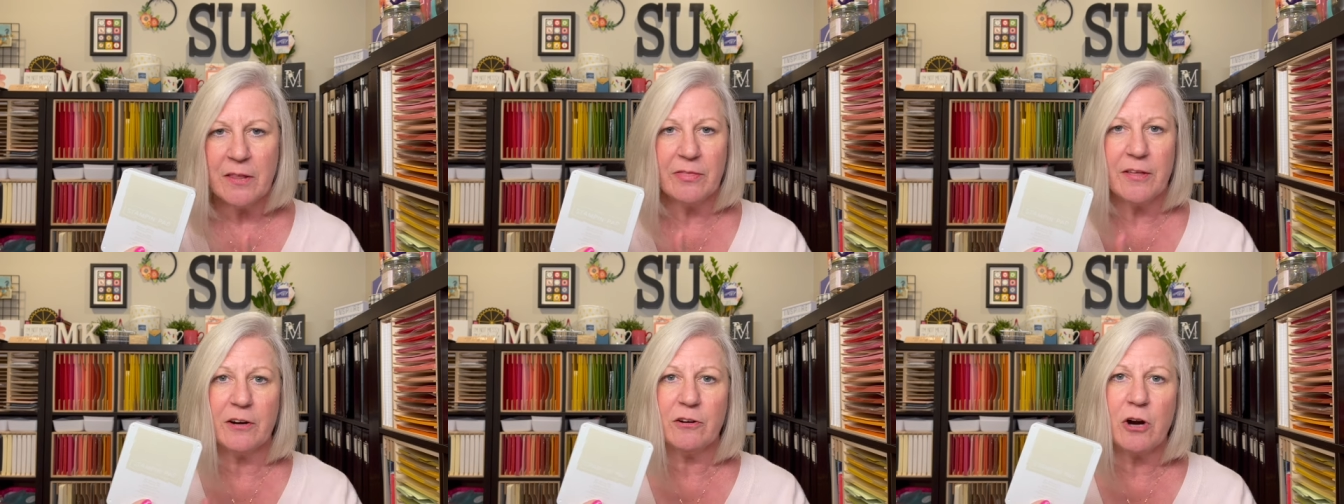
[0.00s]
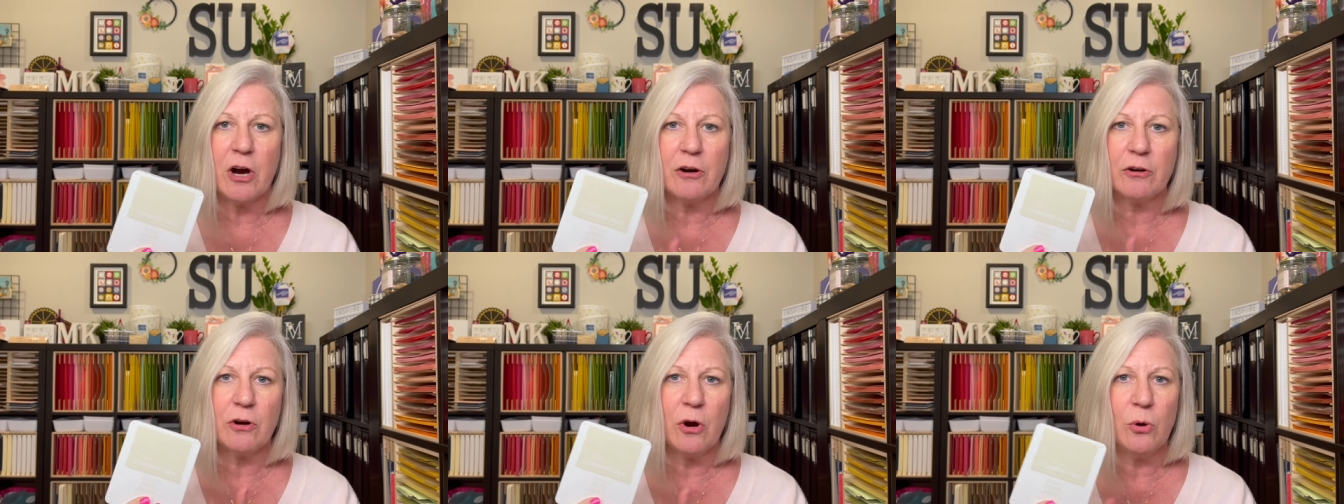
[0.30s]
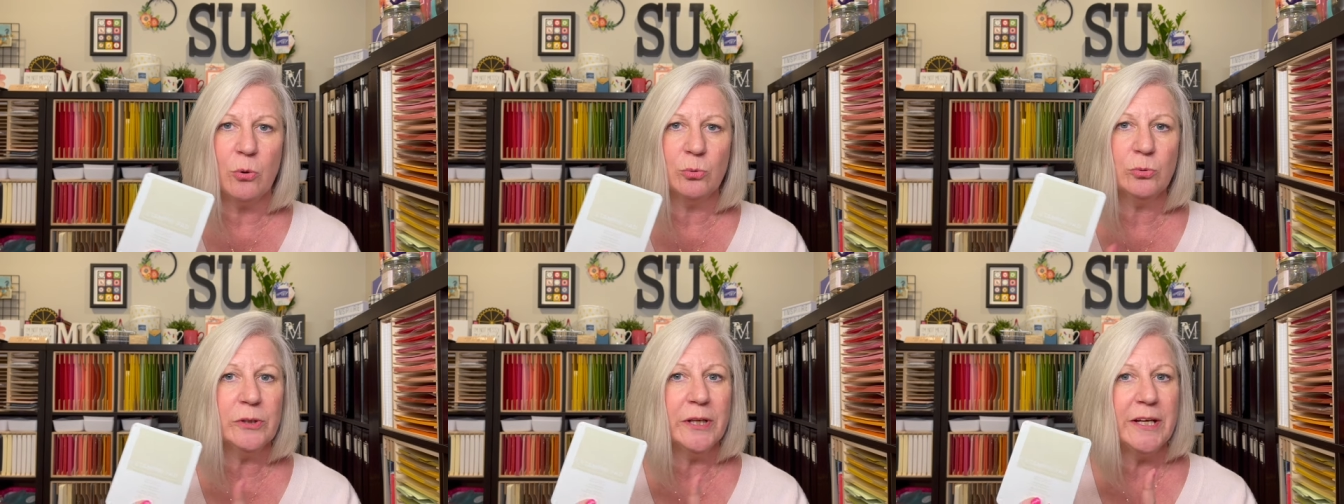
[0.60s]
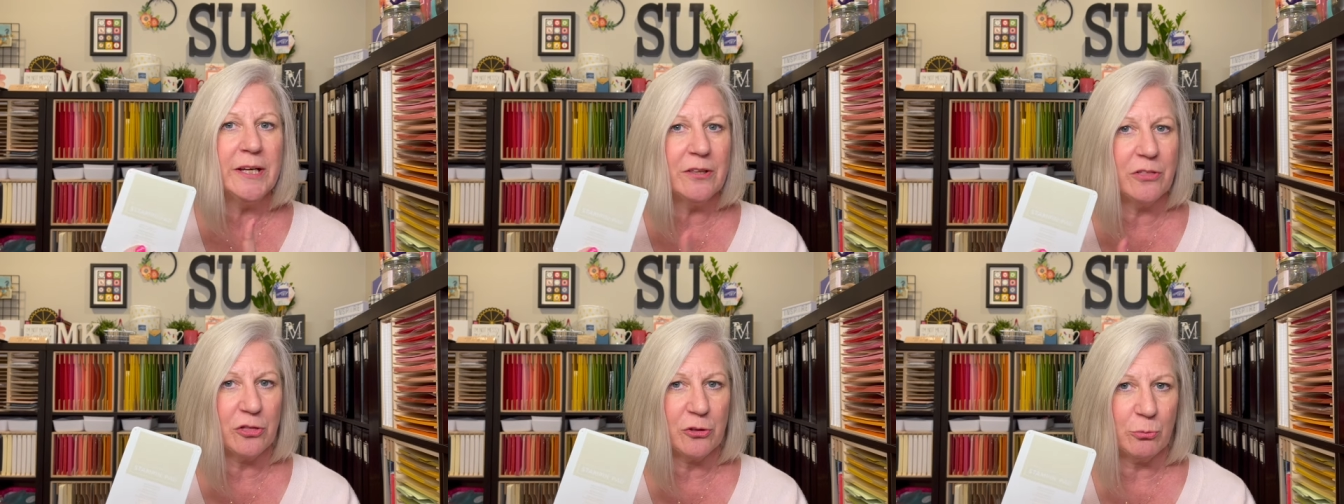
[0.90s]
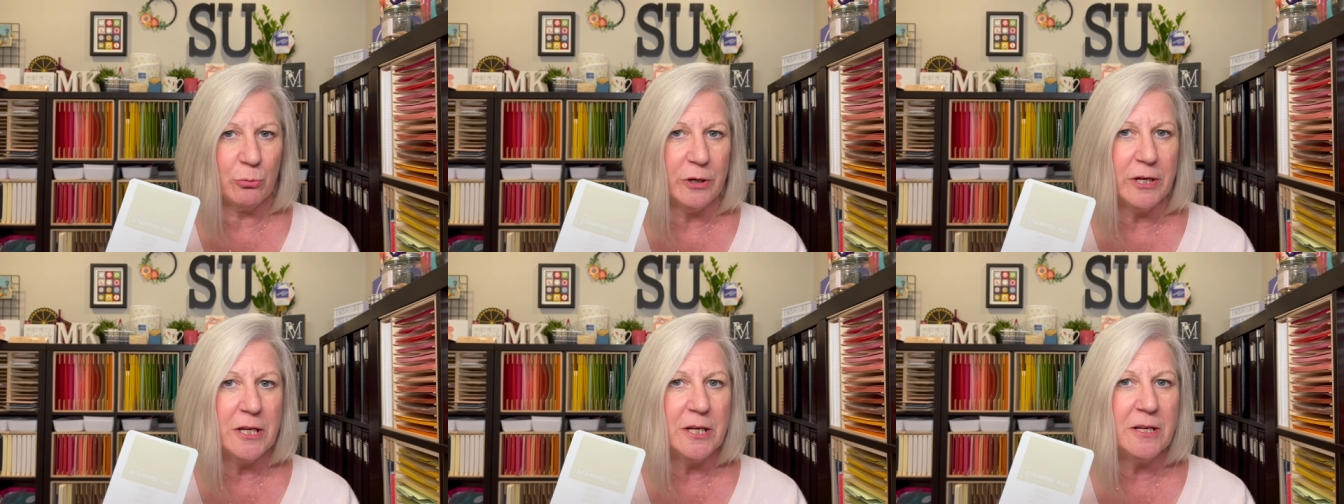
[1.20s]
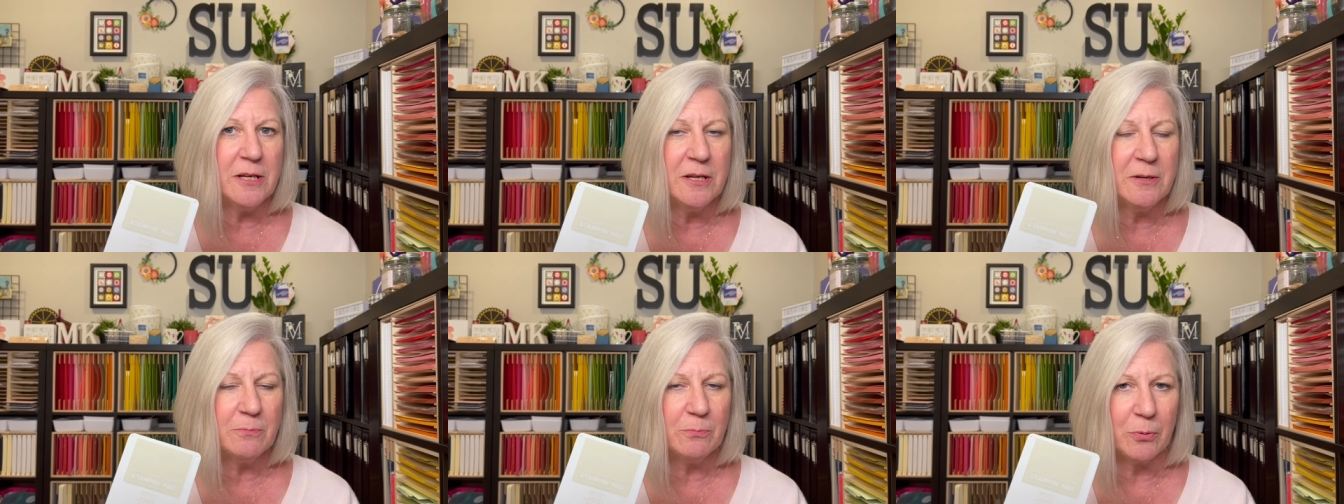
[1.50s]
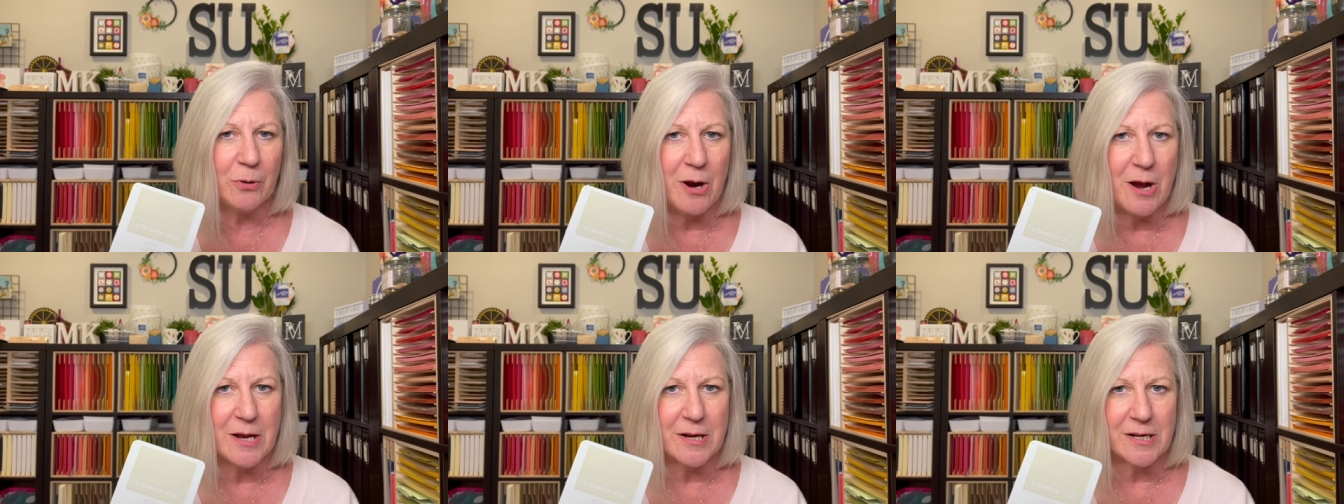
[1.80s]
There are only 3
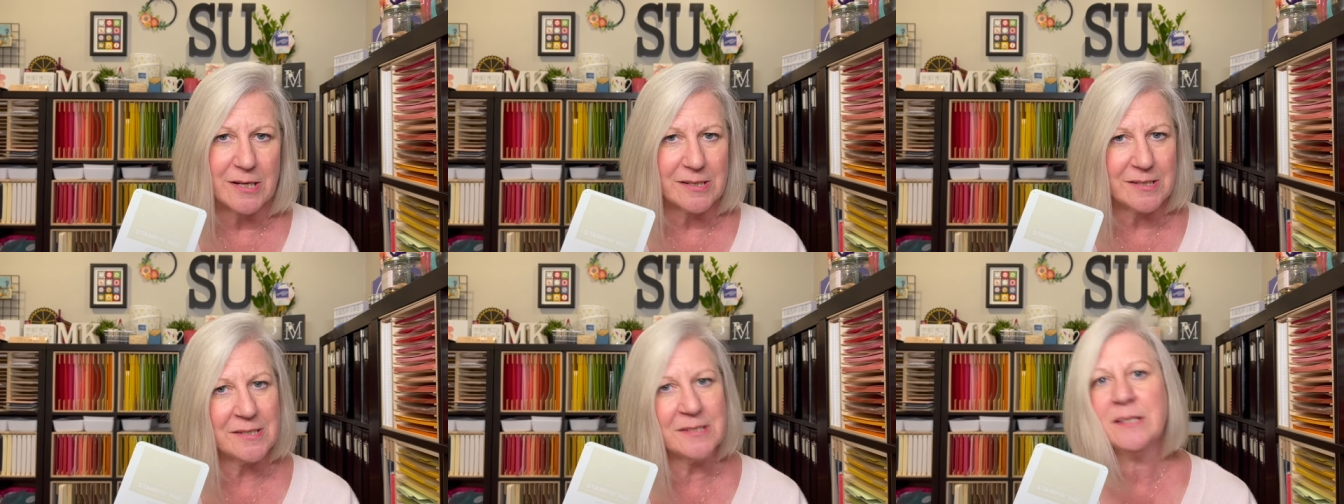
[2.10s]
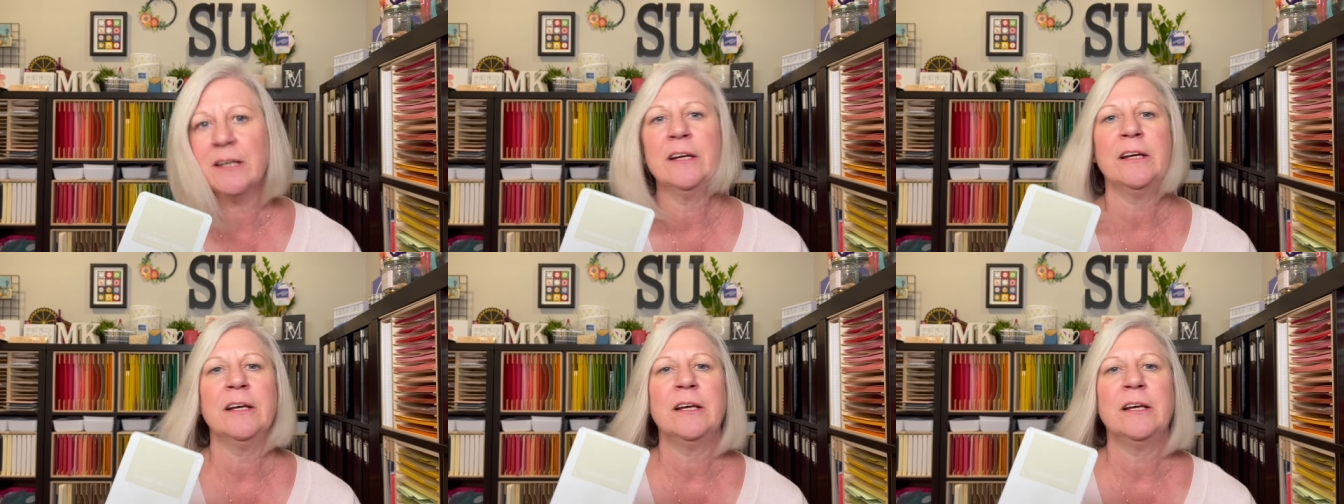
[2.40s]
products